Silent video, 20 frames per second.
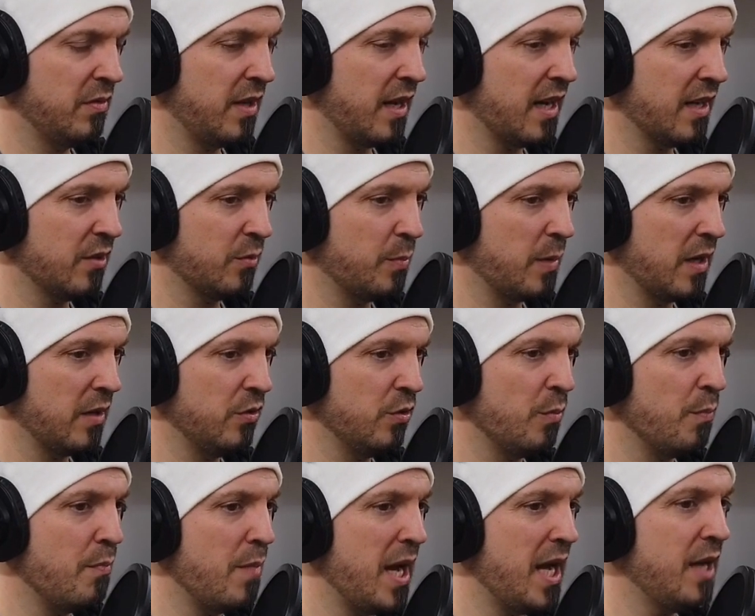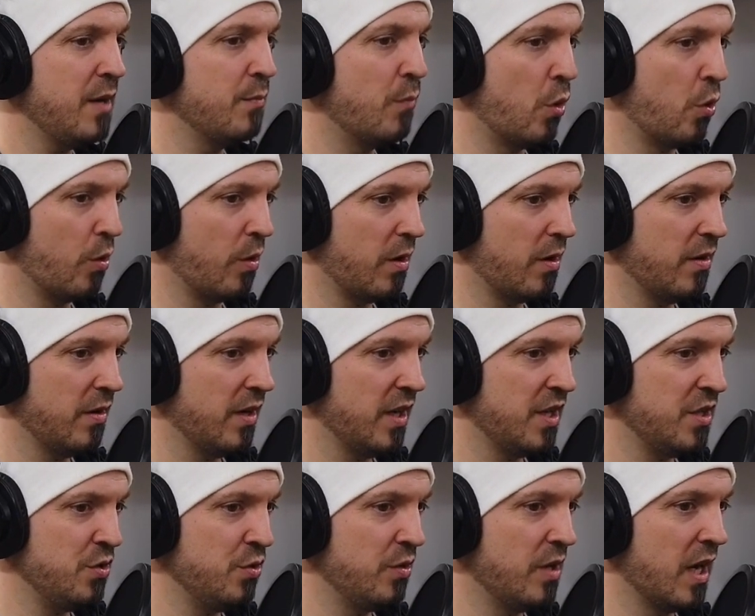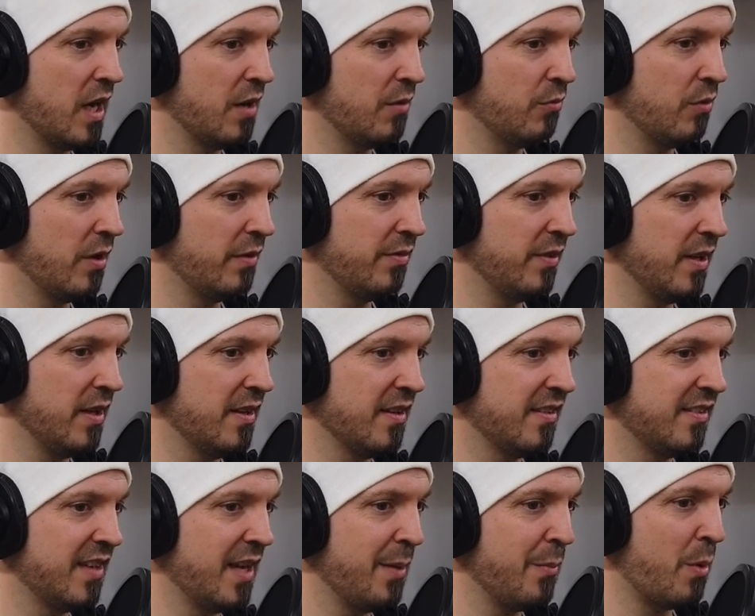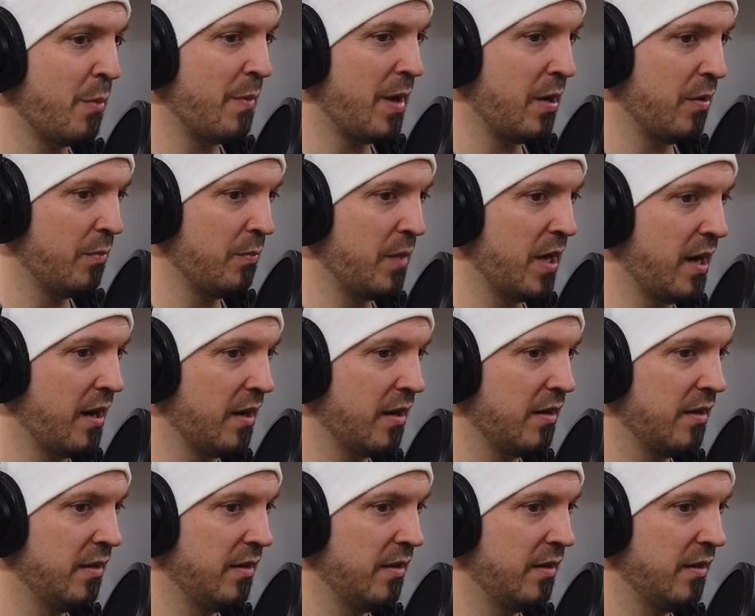Tax back. You made more and you got roughly the same amount back.